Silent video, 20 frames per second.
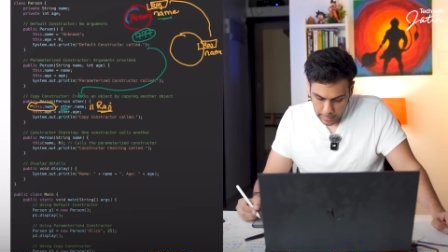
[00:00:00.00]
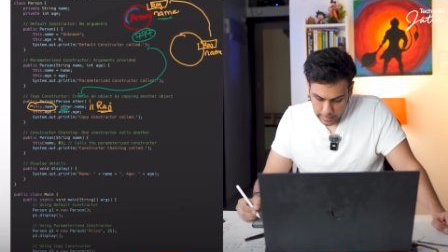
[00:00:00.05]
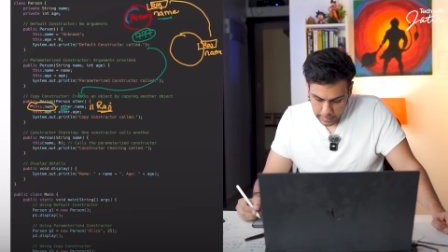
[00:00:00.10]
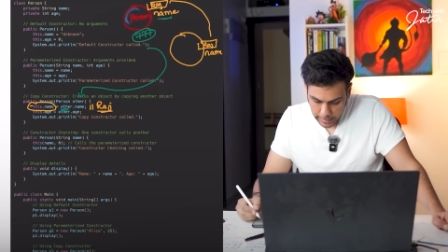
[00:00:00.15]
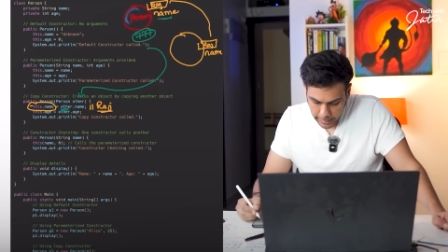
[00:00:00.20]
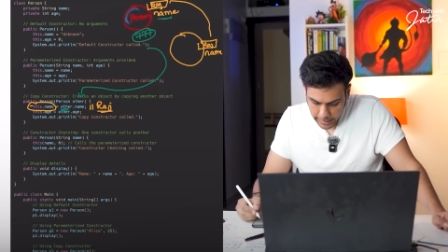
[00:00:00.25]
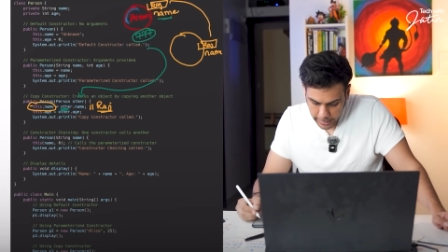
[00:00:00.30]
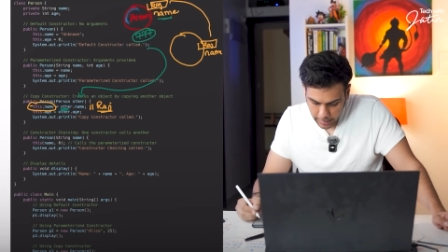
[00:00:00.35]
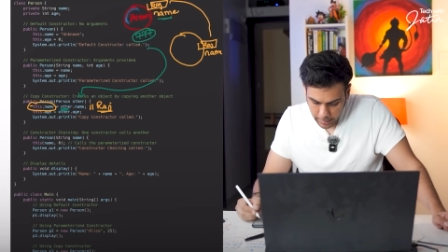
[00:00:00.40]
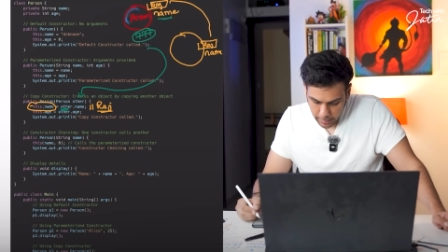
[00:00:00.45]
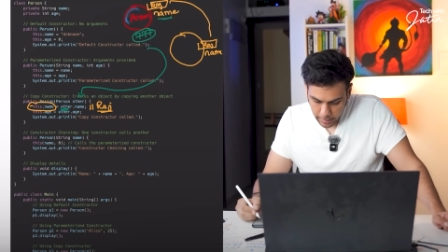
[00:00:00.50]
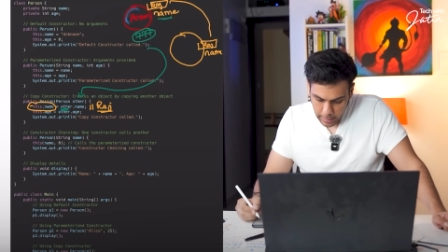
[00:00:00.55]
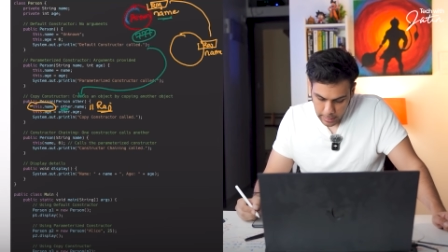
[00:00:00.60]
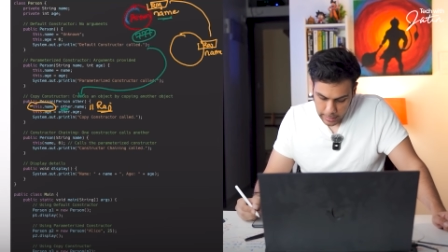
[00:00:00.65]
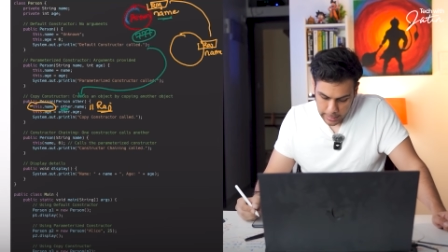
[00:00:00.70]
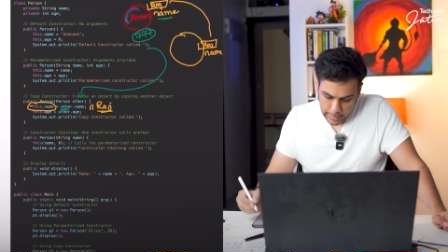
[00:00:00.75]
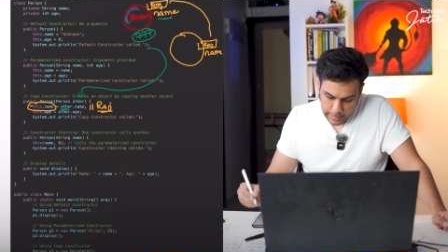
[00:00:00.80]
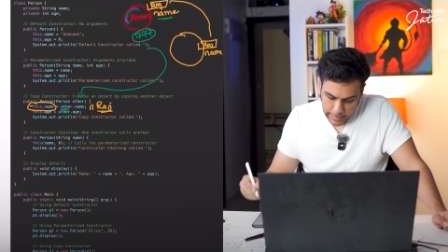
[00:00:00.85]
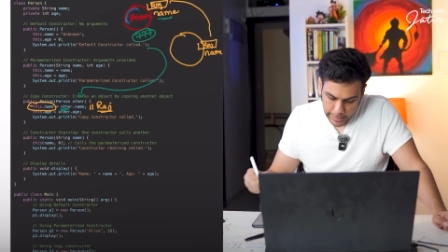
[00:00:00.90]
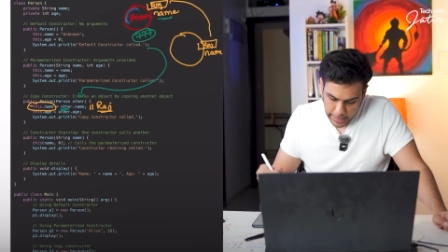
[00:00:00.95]
Great.
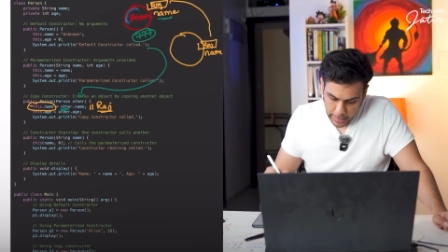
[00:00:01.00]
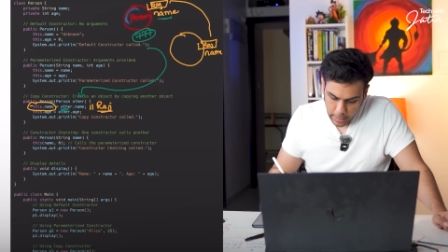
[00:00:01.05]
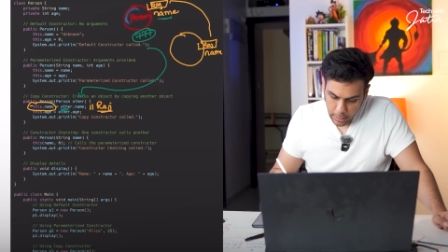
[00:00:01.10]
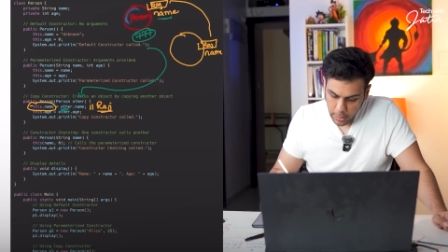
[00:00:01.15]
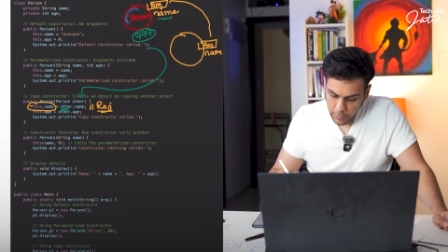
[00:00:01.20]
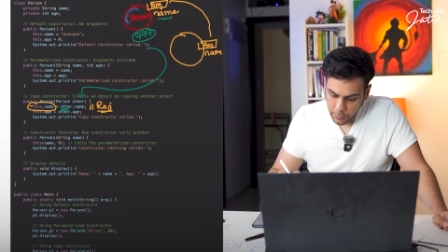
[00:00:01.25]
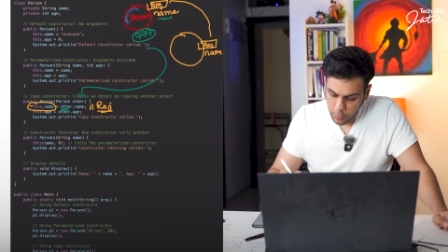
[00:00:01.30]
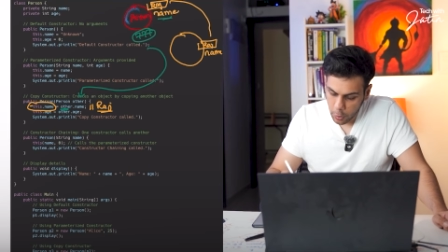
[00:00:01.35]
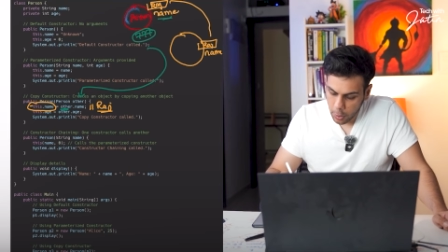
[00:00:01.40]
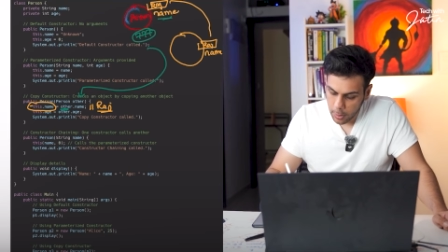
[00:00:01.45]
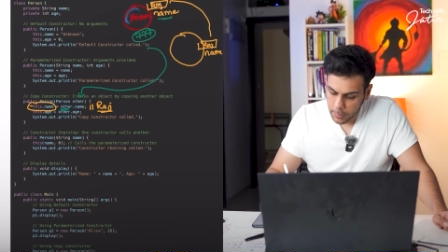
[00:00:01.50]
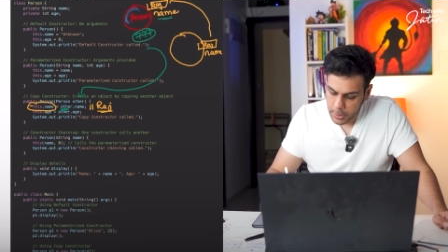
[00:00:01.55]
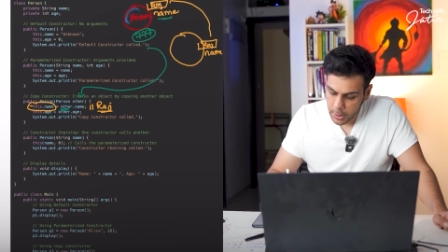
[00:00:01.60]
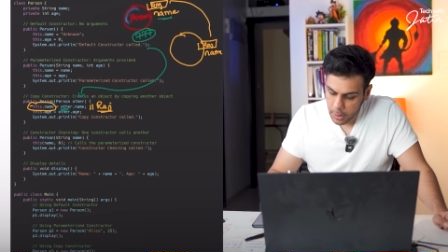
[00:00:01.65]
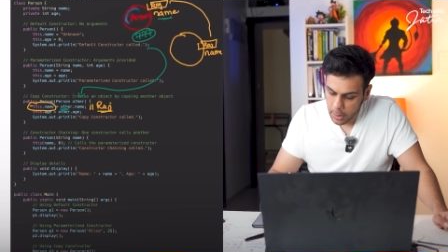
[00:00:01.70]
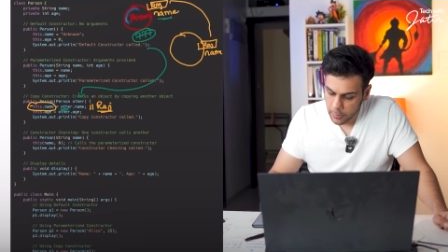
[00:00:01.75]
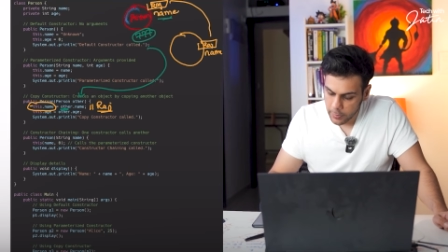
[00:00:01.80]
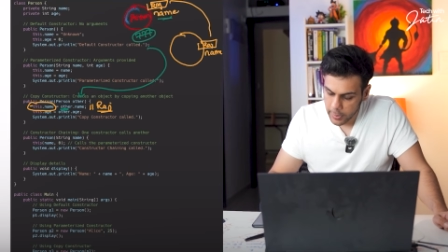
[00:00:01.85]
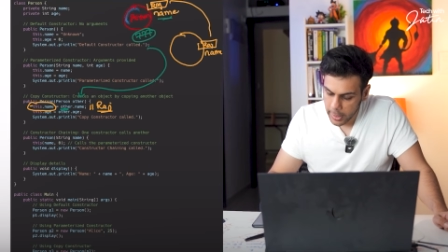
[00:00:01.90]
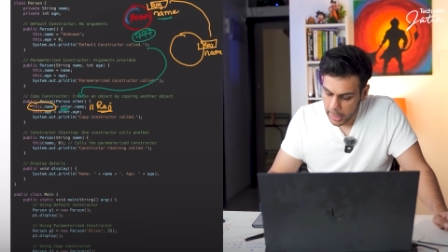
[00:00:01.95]
Then if you
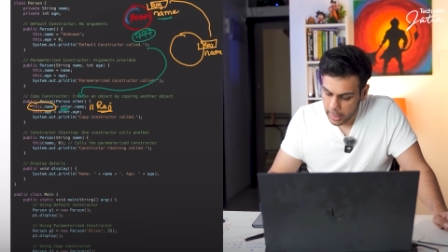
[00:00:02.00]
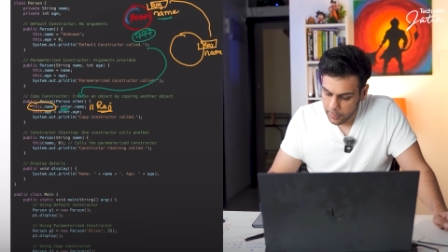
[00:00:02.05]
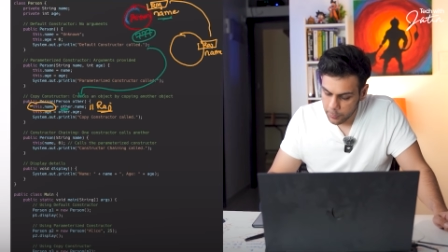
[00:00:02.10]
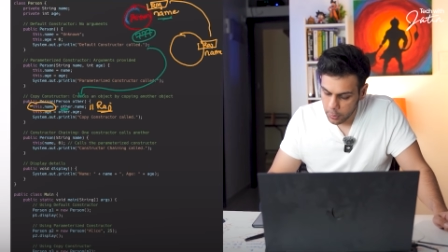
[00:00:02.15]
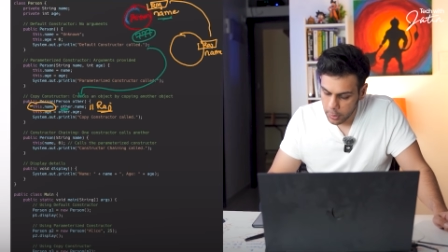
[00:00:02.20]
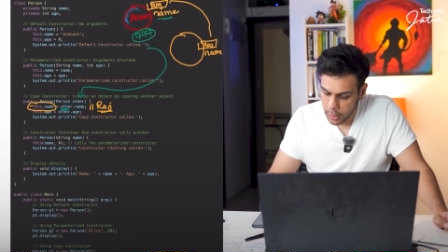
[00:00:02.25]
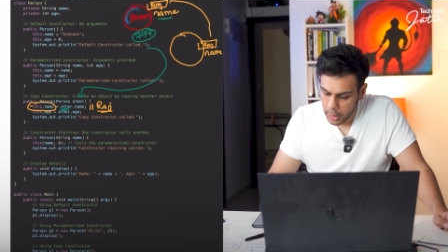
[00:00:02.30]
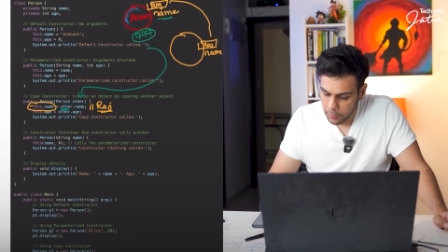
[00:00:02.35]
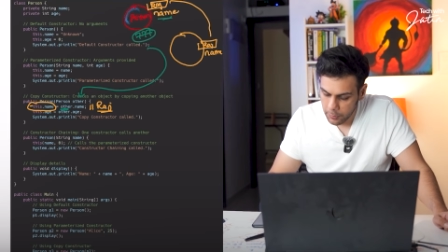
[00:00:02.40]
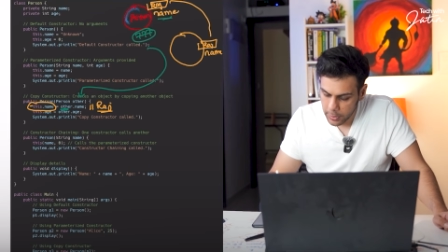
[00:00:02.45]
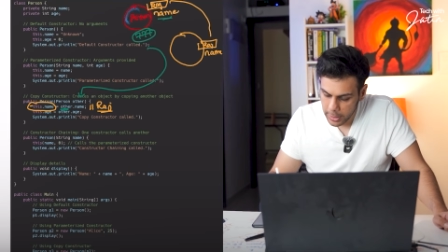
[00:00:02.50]
observe carefully,